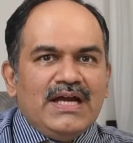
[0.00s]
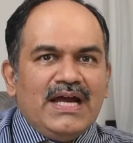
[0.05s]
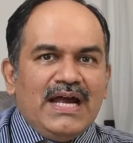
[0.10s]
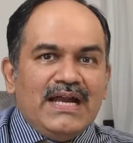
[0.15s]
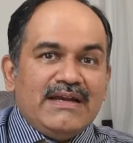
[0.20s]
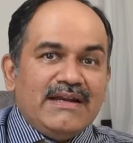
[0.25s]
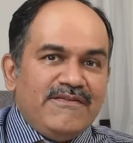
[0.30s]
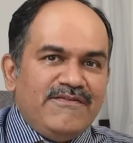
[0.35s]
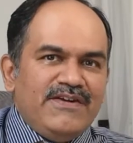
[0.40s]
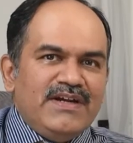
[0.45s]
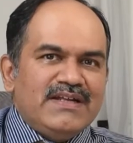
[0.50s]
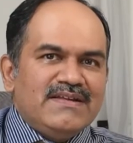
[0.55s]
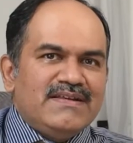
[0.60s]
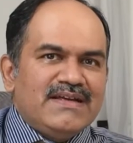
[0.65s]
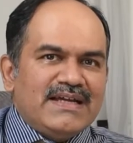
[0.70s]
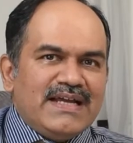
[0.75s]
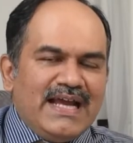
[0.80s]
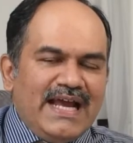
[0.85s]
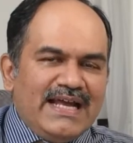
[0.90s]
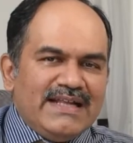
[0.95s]
And if it is
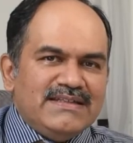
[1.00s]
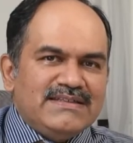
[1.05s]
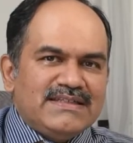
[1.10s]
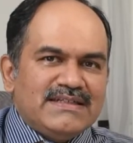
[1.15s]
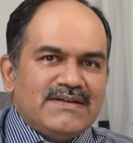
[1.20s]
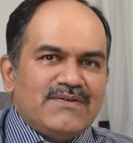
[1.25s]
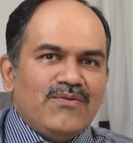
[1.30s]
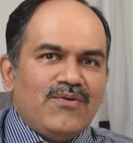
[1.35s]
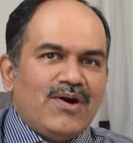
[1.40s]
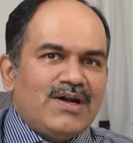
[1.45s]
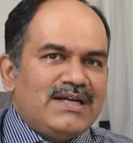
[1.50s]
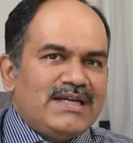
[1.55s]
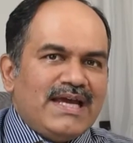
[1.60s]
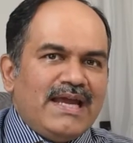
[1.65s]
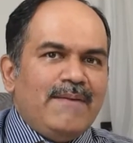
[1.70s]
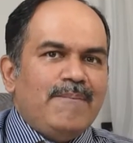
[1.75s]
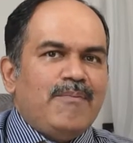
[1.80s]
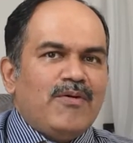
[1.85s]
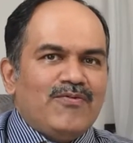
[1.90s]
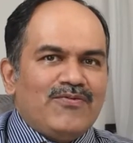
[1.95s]
a cancer, what
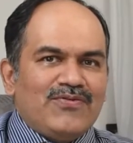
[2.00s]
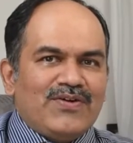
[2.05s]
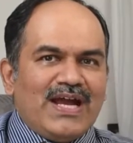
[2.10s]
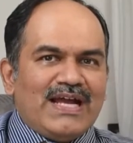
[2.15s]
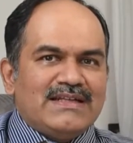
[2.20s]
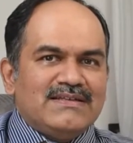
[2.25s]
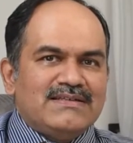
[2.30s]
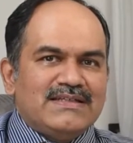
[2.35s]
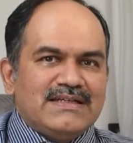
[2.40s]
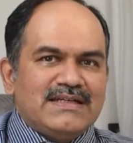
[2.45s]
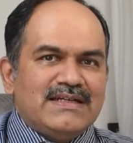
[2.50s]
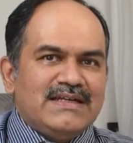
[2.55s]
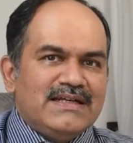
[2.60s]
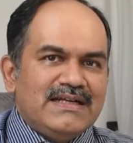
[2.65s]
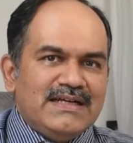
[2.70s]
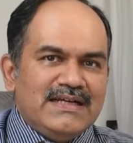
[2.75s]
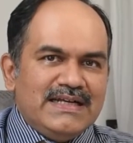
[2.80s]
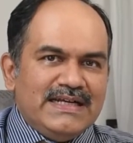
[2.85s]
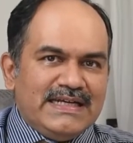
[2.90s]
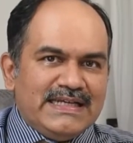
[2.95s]
type of cancer
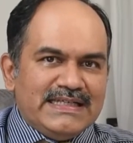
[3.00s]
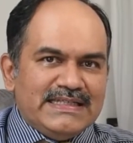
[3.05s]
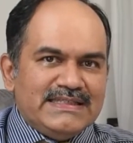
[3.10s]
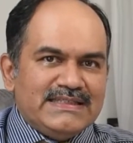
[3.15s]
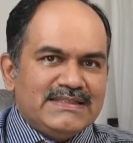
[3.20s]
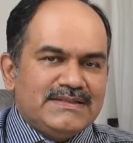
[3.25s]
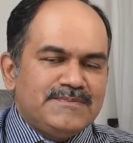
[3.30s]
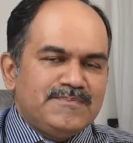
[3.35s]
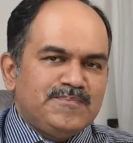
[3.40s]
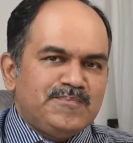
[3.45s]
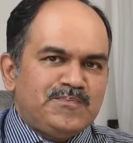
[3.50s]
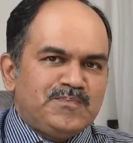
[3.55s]
it is.